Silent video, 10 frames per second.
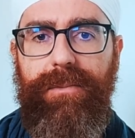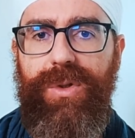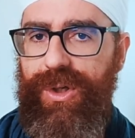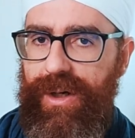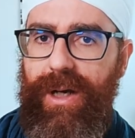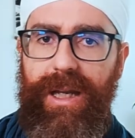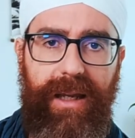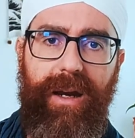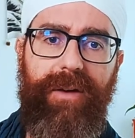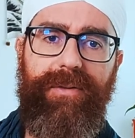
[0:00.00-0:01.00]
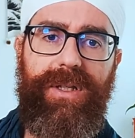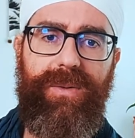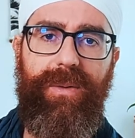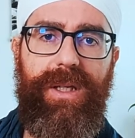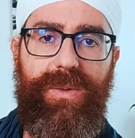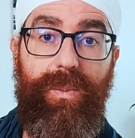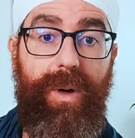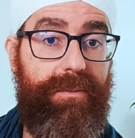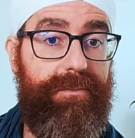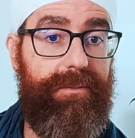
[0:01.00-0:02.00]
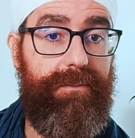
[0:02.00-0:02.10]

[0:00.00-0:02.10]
Generally, a cave is where,